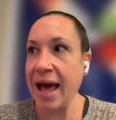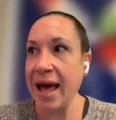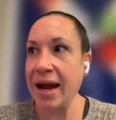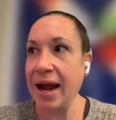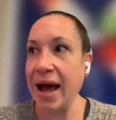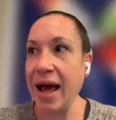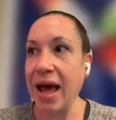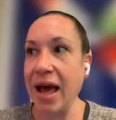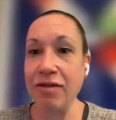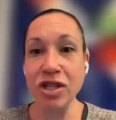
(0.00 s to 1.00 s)
And
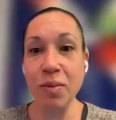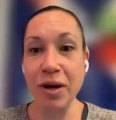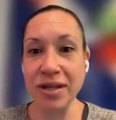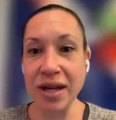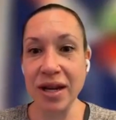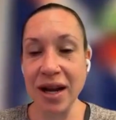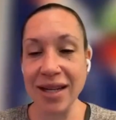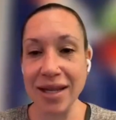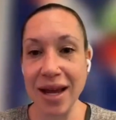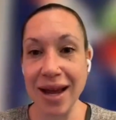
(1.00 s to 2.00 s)
every single person,
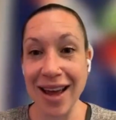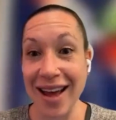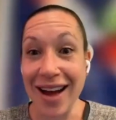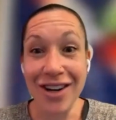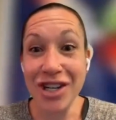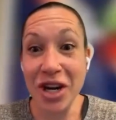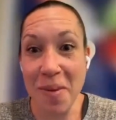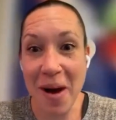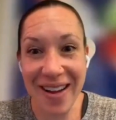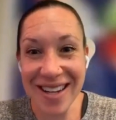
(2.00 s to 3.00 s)
I'd say, how'd you
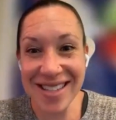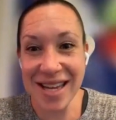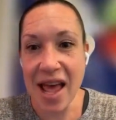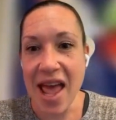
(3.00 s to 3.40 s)
hear about us?